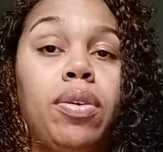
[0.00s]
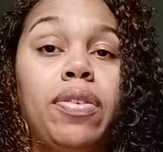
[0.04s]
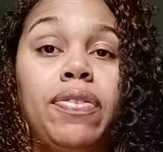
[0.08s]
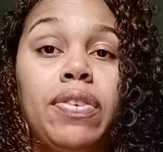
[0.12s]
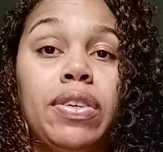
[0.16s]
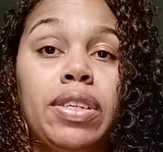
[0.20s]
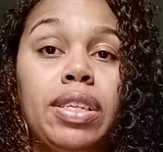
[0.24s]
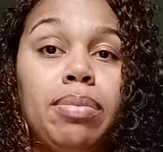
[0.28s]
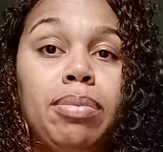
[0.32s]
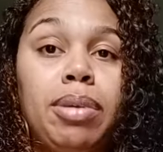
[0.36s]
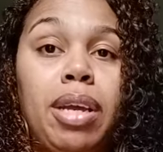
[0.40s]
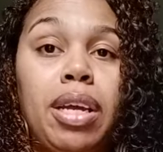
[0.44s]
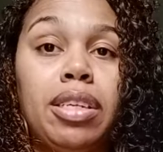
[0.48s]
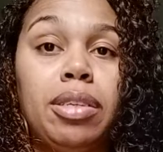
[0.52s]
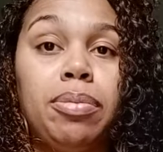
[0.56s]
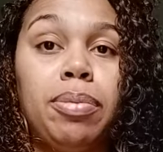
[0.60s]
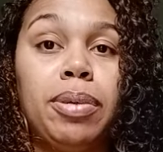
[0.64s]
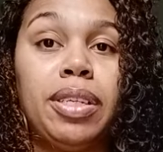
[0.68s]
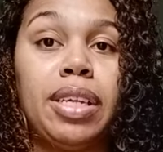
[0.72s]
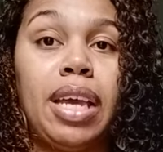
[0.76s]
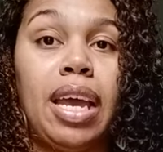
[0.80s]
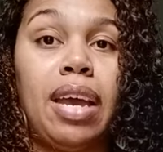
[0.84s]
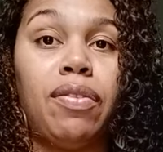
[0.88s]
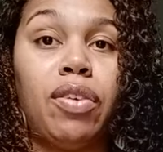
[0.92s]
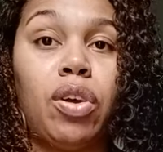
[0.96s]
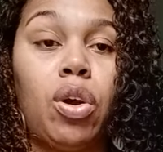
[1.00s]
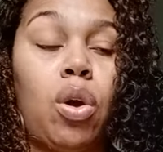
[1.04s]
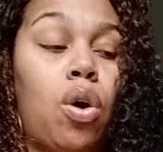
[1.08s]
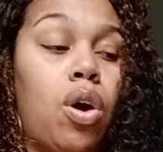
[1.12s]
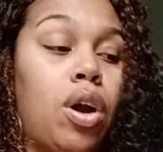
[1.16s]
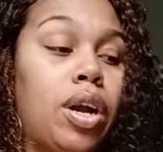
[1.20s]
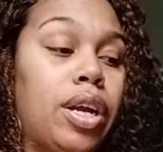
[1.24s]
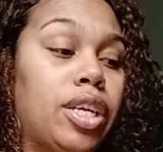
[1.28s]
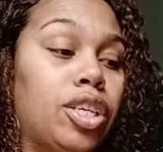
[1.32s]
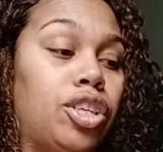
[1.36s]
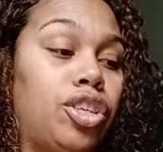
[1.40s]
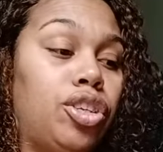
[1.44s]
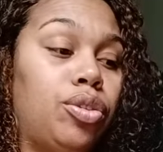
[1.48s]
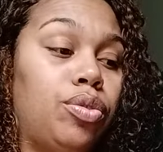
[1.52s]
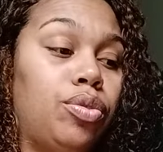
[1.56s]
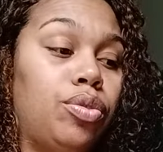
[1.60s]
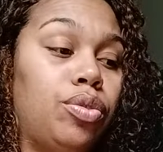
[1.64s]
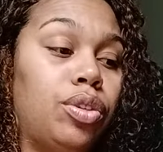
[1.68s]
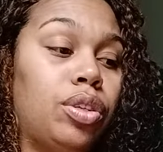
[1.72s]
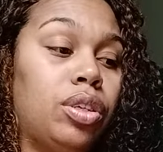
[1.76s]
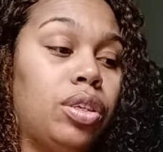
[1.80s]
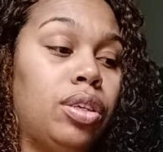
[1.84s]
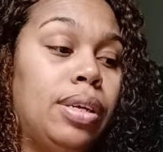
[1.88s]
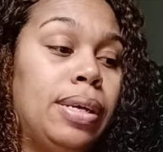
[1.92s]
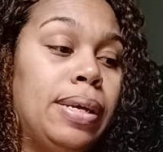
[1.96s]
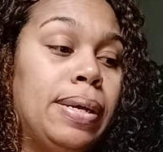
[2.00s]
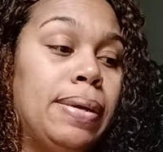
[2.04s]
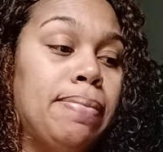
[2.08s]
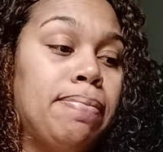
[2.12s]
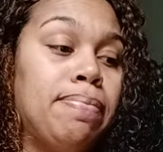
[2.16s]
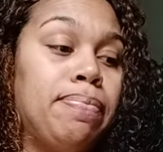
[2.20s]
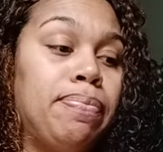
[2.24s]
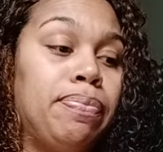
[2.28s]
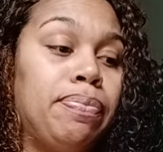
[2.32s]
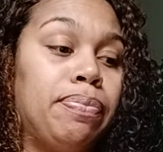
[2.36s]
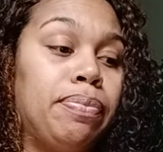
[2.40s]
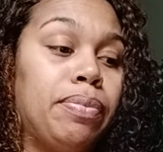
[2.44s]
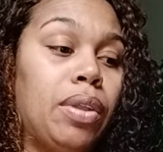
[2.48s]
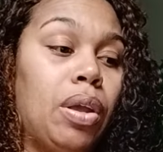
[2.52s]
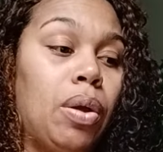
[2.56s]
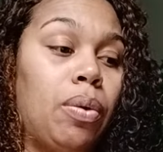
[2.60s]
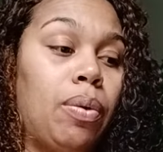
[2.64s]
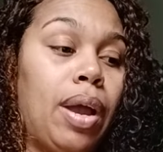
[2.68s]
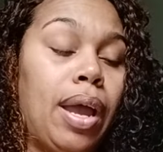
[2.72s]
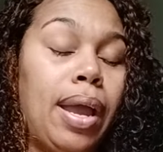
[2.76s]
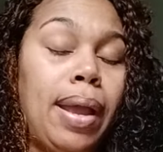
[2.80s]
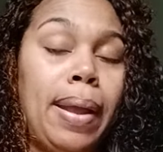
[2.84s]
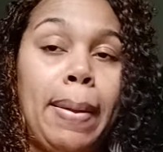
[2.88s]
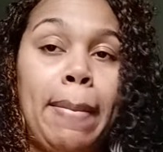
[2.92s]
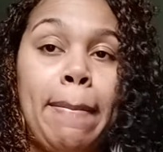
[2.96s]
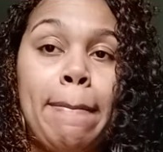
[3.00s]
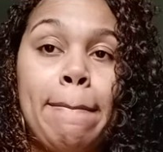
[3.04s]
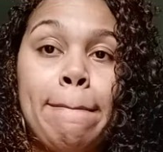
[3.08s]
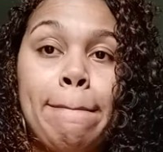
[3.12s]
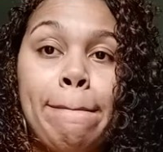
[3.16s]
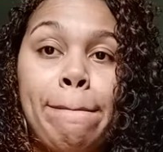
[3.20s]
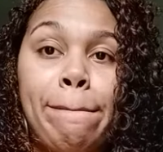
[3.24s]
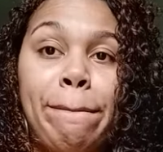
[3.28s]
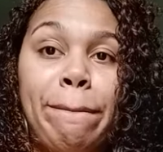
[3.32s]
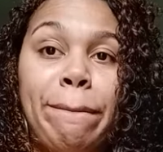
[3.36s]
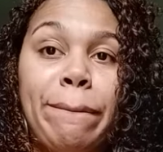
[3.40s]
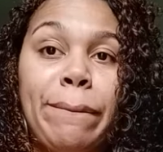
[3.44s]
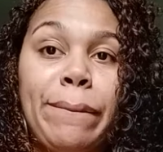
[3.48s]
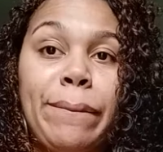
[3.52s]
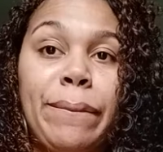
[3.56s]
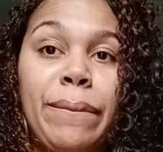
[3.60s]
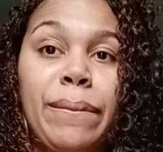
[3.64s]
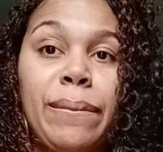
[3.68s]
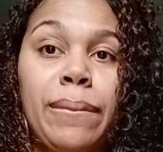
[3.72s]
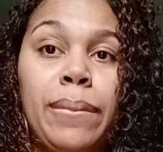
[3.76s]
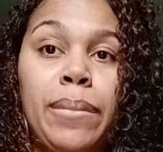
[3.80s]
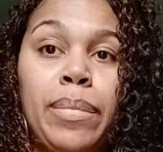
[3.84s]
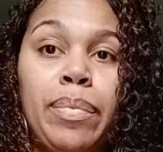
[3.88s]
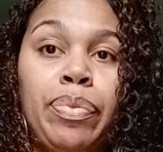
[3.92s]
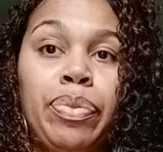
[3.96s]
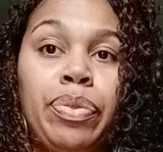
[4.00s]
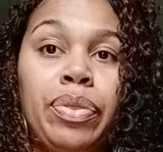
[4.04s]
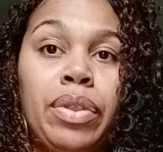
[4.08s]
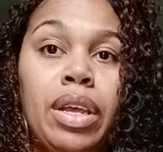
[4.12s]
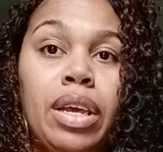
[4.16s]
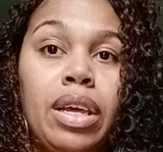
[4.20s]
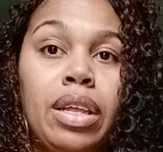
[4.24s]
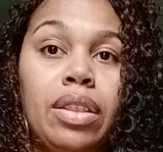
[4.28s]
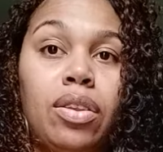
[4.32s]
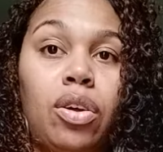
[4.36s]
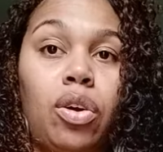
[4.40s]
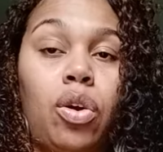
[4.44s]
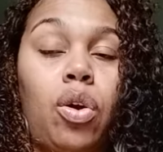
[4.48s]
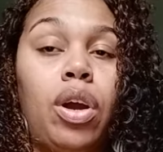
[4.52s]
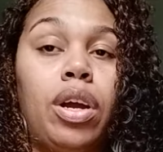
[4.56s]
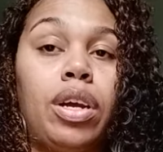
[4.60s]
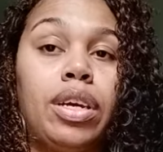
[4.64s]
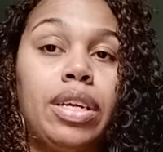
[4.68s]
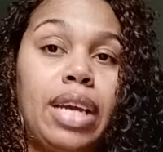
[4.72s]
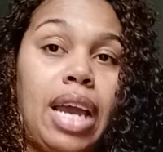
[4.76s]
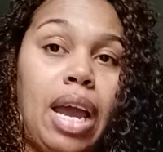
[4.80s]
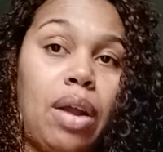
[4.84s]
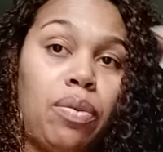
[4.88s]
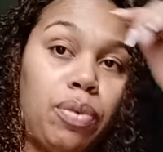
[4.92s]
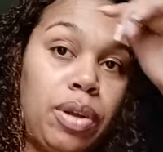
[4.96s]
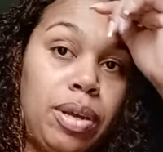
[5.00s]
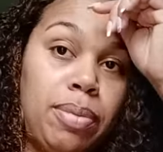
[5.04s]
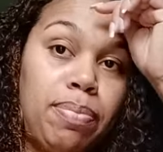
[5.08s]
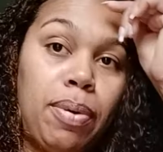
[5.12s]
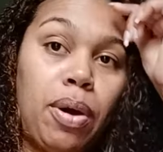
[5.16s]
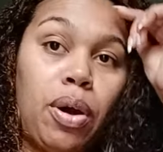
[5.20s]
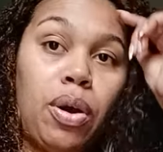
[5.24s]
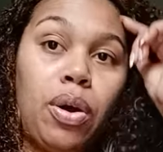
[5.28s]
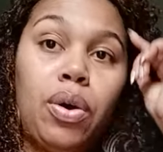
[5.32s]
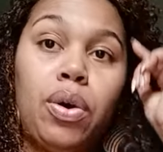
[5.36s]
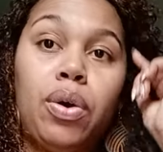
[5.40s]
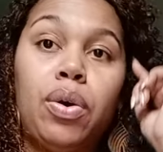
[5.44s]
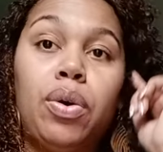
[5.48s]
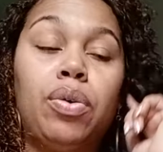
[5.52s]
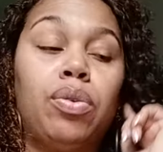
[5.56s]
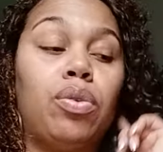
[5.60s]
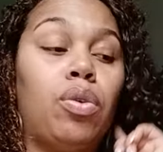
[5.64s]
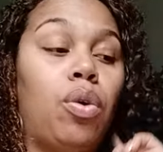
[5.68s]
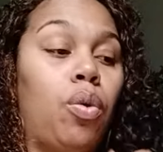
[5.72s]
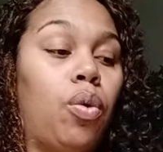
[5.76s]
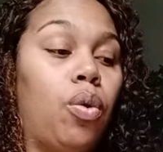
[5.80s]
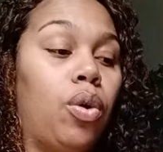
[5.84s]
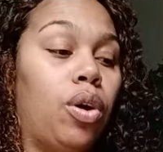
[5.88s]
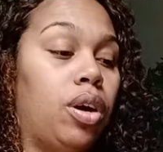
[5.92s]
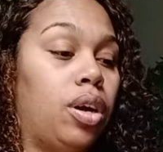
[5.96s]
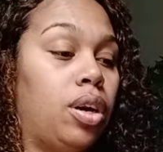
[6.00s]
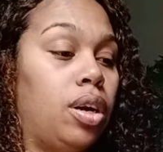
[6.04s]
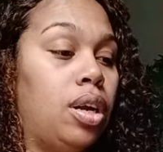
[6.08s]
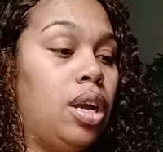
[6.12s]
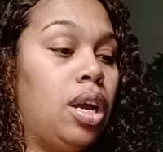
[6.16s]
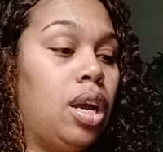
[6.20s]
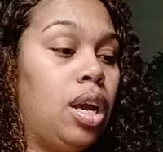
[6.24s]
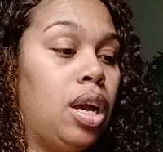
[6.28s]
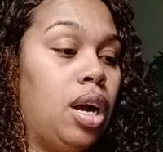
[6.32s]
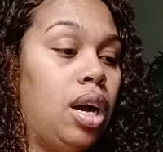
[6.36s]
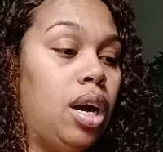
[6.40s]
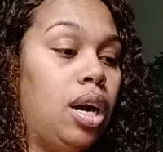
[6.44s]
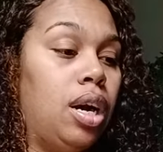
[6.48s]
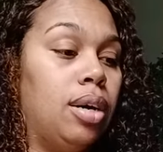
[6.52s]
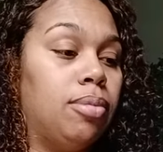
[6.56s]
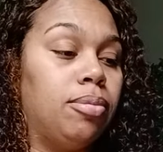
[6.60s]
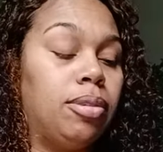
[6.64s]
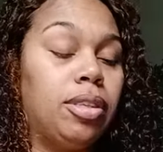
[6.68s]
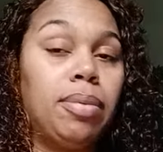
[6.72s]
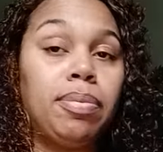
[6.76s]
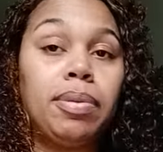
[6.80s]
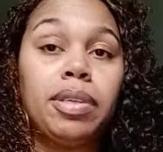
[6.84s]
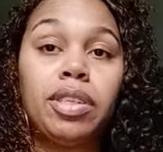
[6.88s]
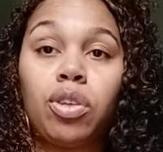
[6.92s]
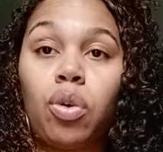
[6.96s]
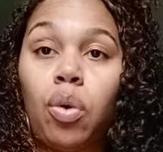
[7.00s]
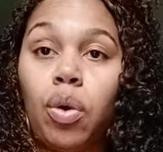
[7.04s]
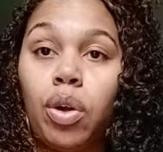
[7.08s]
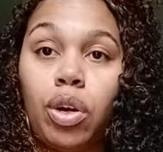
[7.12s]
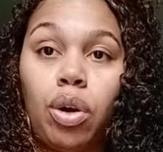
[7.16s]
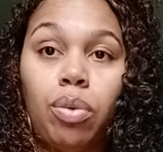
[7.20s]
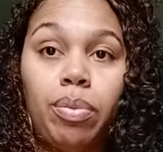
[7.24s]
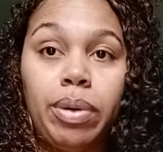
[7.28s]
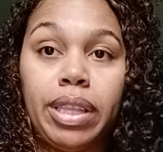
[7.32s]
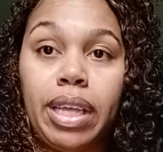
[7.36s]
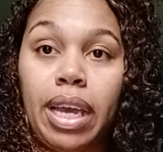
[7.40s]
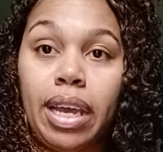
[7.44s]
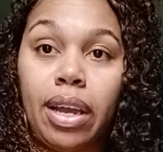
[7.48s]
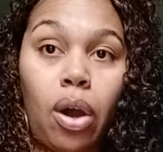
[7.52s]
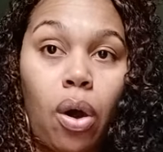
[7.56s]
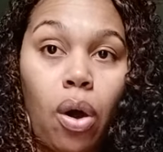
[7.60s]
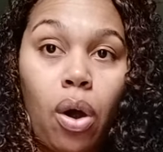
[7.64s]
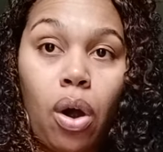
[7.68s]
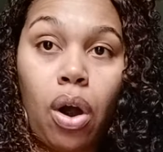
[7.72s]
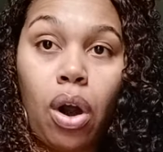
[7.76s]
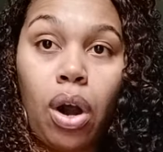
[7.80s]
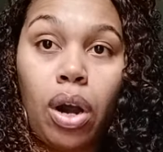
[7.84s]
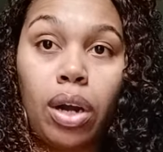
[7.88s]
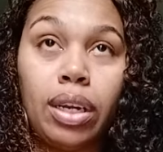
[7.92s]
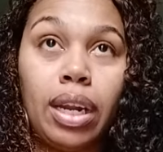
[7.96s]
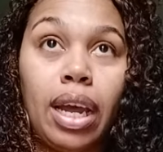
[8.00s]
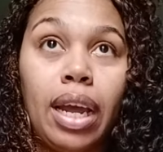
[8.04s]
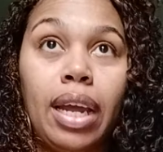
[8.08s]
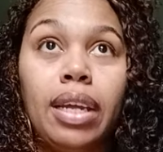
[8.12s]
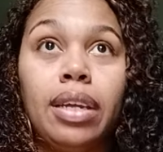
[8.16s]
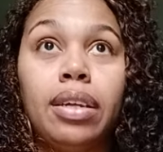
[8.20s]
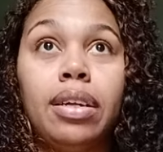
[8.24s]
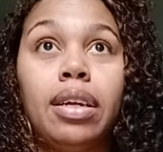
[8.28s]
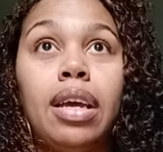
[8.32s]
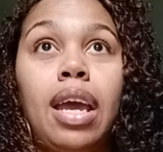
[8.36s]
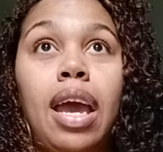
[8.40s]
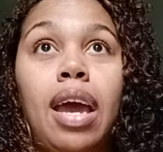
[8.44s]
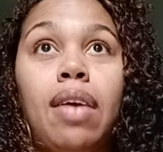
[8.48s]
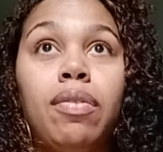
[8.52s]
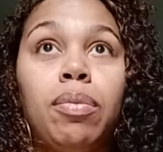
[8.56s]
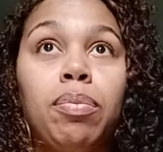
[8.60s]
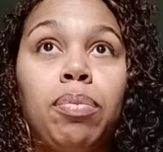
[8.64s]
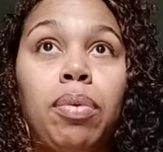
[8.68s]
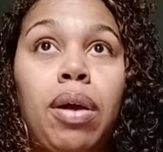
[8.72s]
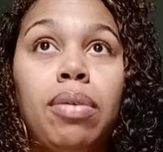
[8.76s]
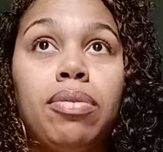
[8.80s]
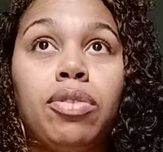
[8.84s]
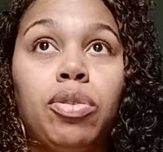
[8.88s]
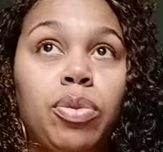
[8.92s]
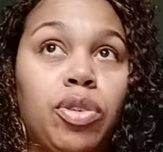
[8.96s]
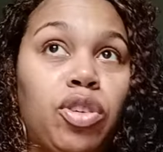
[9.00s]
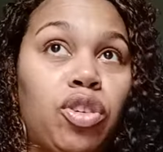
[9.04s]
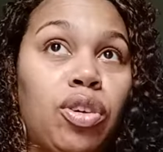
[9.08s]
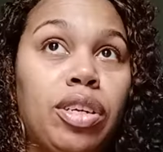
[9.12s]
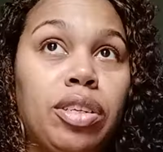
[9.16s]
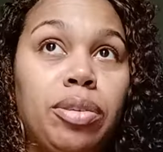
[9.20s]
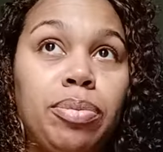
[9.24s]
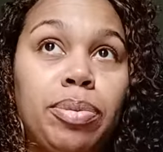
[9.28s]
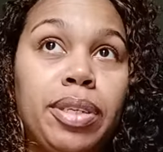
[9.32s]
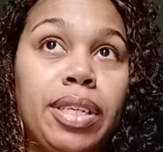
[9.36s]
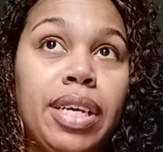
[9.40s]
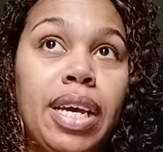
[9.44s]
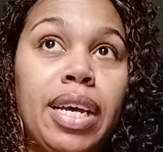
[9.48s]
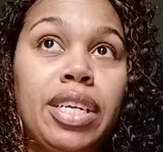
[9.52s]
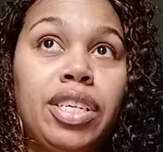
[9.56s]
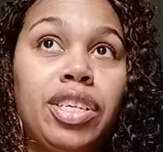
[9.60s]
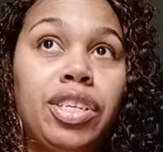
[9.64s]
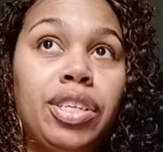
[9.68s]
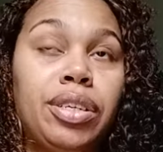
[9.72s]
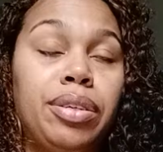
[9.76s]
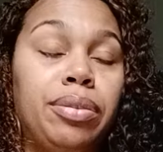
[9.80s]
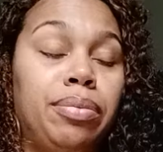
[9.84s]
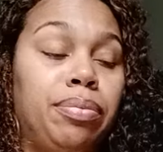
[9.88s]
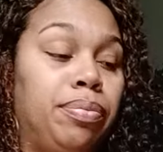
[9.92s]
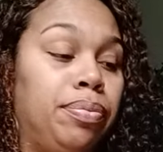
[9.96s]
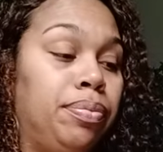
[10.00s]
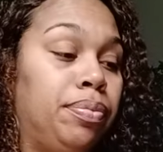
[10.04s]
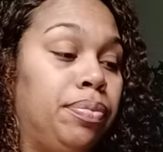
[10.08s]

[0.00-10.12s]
For some of y'all, this person having car issues. Okay. Their car could have got repoed or um, something's going on with their car, like having problems with transportation,